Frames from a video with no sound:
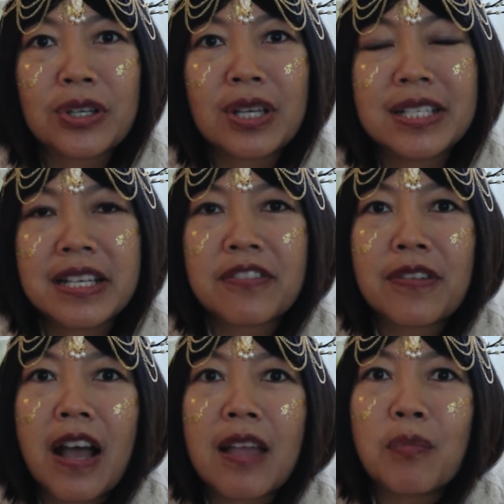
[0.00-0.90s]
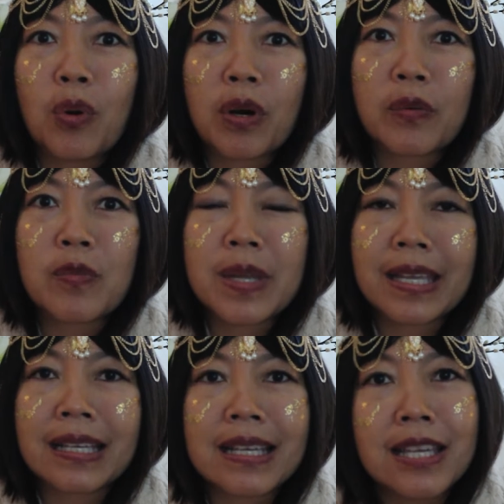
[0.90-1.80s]
identify more with
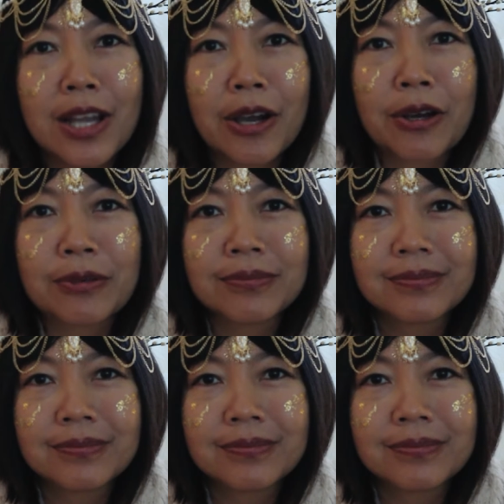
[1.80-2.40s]
being an ego